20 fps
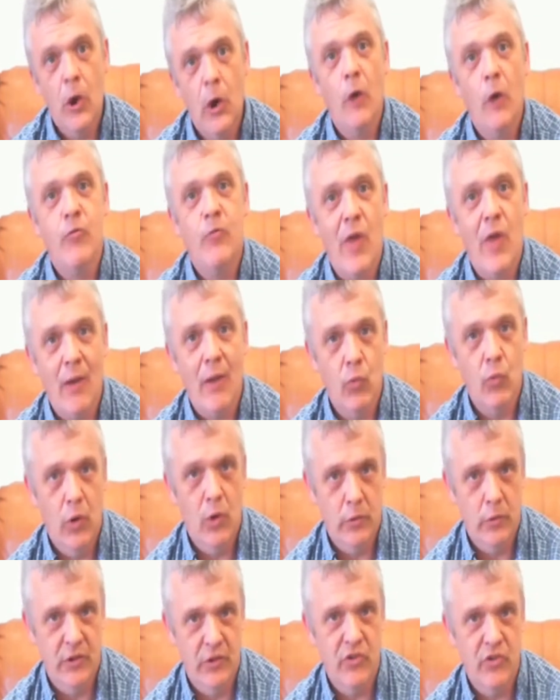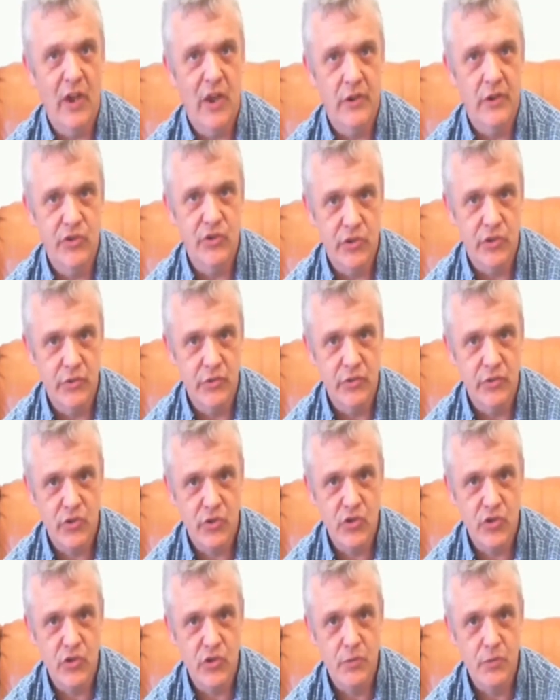of that world
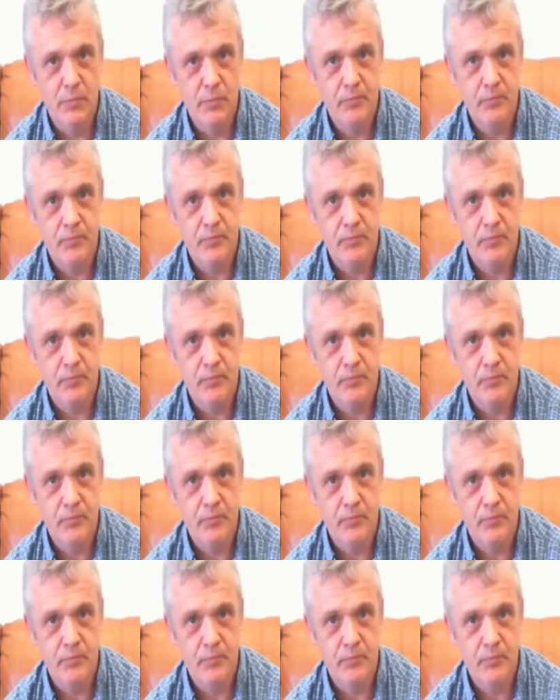intelligence.